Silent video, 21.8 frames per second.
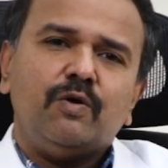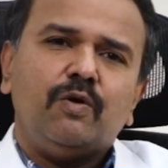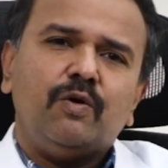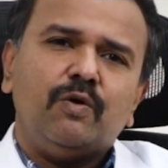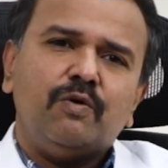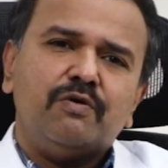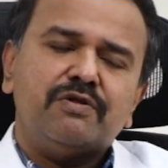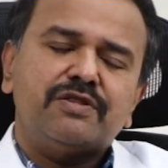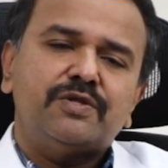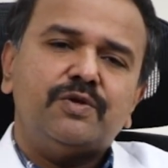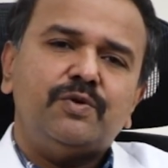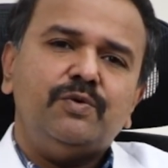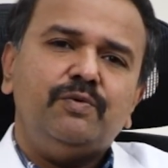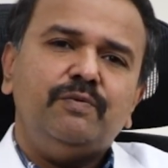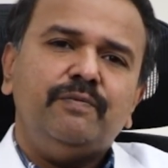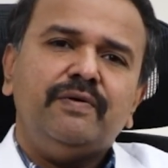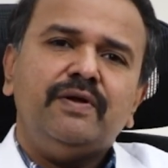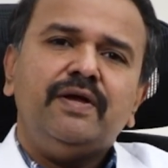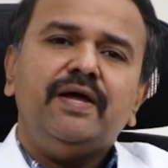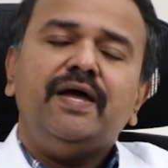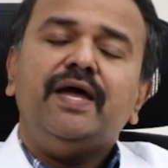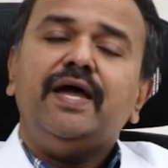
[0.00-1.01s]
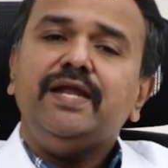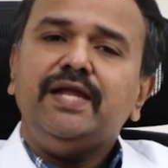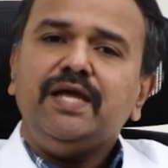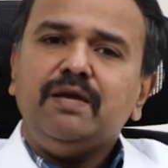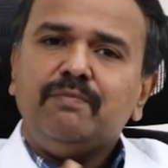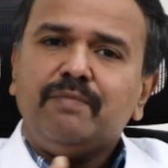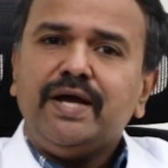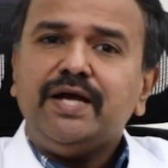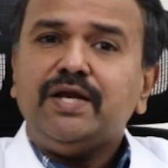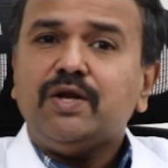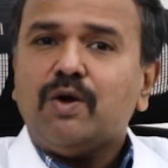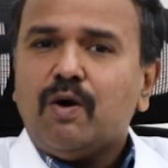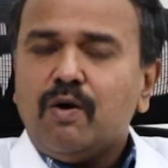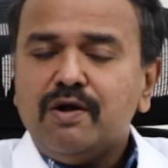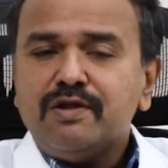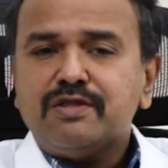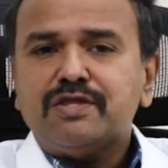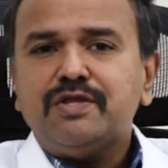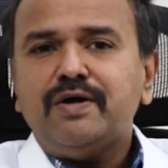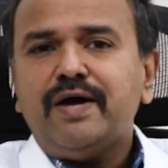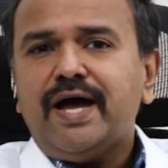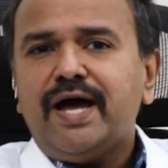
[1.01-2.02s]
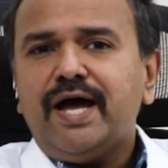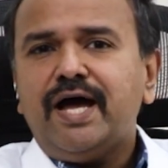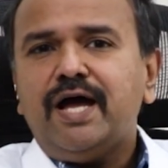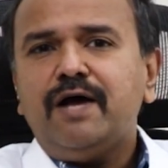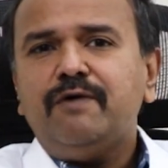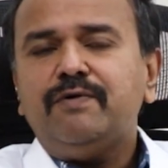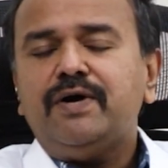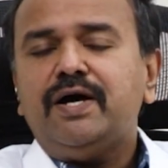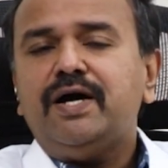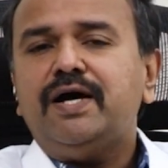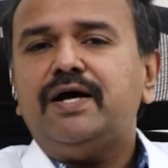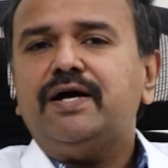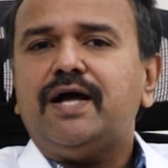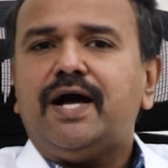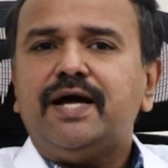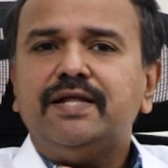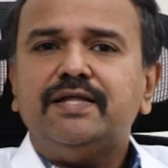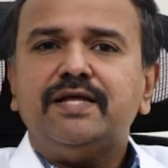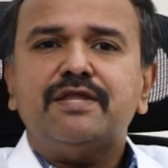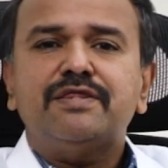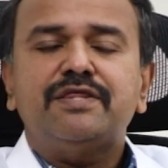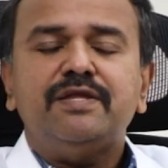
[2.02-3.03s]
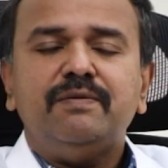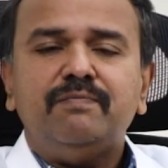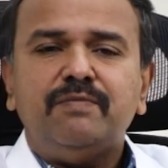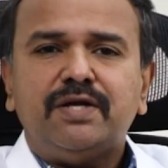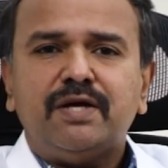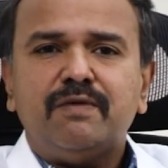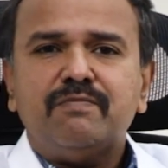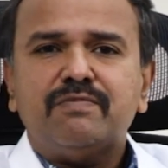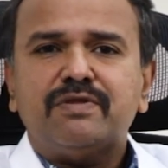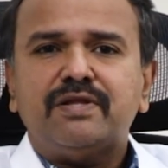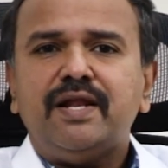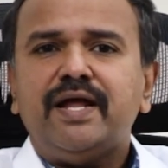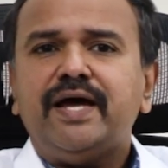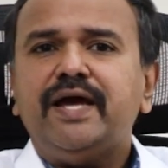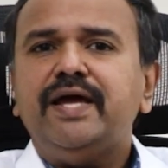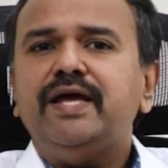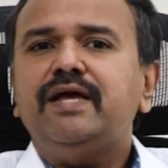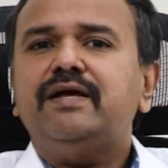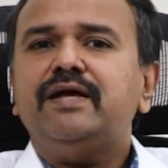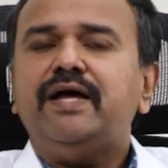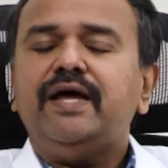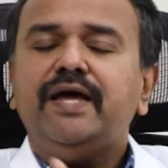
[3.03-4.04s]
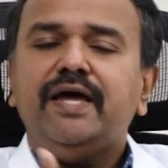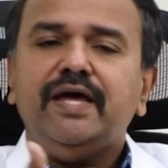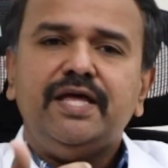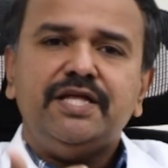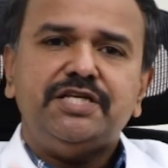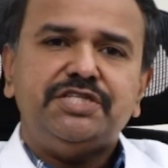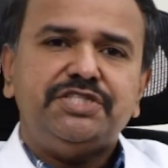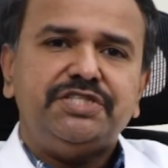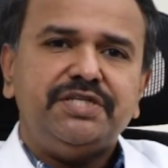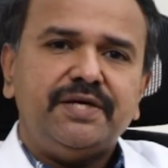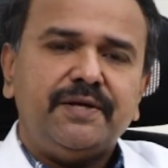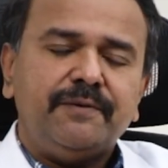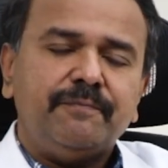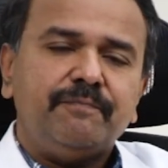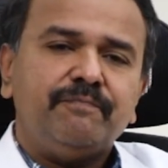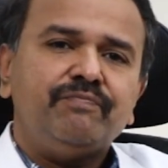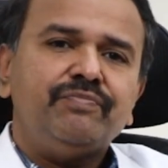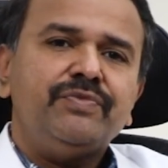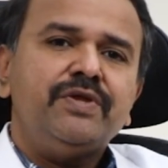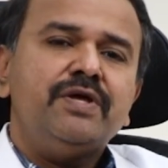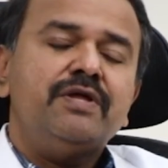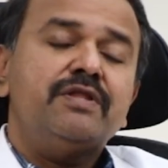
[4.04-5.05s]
goes through, and he might also have other symptoms like itching,